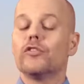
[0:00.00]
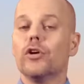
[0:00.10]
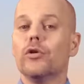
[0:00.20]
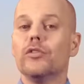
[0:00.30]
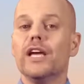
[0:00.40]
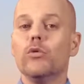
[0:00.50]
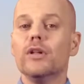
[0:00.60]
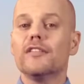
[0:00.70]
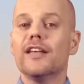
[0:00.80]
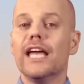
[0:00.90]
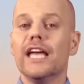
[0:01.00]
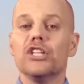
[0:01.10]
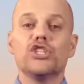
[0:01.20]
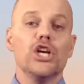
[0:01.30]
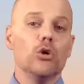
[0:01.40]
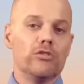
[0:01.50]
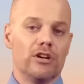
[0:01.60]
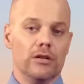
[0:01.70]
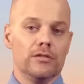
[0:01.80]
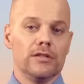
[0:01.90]
So they will say
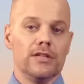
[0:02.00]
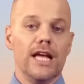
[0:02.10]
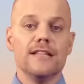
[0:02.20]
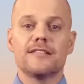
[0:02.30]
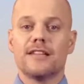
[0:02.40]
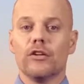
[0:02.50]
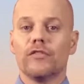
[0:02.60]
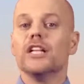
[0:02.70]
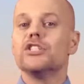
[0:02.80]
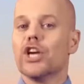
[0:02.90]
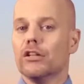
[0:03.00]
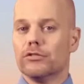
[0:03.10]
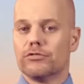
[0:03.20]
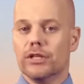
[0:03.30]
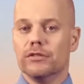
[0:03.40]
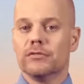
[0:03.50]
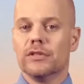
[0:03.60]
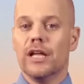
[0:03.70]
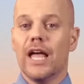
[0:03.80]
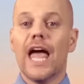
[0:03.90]
children instead of children,
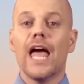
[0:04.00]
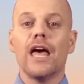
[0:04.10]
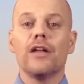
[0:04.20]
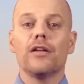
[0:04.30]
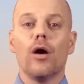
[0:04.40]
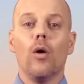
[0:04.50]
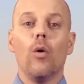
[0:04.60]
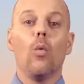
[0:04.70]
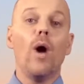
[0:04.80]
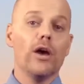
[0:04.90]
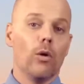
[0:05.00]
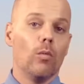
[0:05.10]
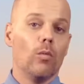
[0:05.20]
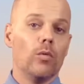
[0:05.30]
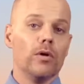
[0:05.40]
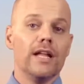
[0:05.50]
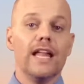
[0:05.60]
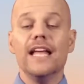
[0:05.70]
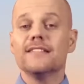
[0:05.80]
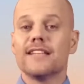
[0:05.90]
and wild
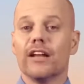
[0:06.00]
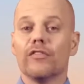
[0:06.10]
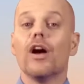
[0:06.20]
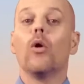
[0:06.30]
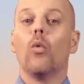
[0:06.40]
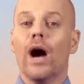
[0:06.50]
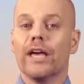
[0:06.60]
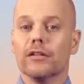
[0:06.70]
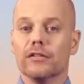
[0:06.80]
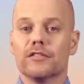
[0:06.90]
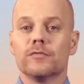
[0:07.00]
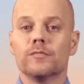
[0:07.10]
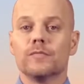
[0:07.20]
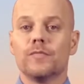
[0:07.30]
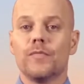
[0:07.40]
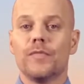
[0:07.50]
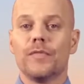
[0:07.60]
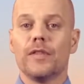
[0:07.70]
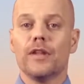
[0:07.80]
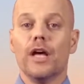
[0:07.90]
instead of wild.
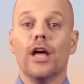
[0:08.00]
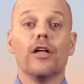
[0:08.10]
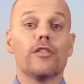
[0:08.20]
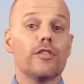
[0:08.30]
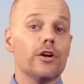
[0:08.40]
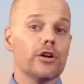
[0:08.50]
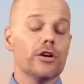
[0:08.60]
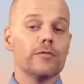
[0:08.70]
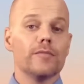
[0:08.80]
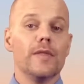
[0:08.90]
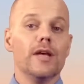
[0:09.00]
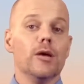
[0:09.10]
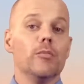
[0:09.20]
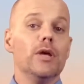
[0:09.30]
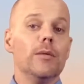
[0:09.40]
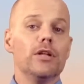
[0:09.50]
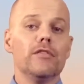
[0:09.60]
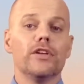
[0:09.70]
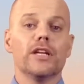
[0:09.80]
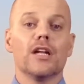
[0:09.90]
Third,
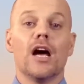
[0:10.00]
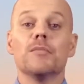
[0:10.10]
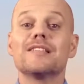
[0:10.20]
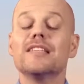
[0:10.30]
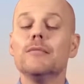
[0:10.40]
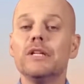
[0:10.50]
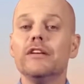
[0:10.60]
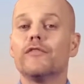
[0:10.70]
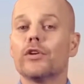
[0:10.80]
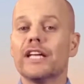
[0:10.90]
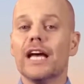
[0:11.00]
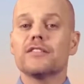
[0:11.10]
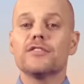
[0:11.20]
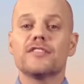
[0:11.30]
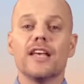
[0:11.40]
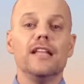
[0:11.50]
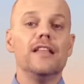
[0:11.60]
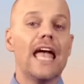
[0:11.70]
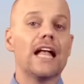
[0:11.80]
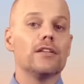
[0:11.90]
people in Vietnam simply forget to say
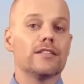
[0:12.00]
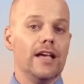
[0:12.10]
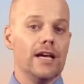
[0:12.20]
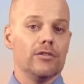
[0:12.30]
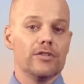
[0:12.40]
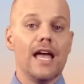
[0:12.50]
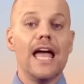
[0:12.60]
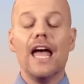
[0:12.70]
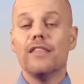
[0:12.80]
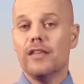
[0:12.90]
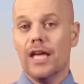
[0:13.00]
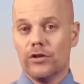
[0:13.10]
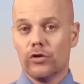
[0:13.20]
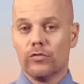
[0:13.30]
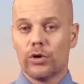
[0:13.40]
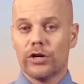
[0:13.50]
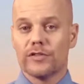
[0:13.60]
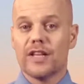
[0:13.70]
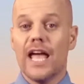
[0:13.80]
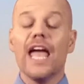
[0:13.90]
the L sound at the end of
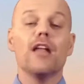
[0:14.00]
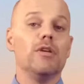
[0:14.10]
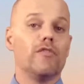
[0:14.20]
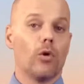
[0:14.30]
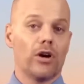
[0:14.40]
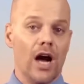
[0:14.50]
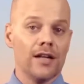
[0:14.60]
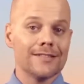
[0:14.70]
words and before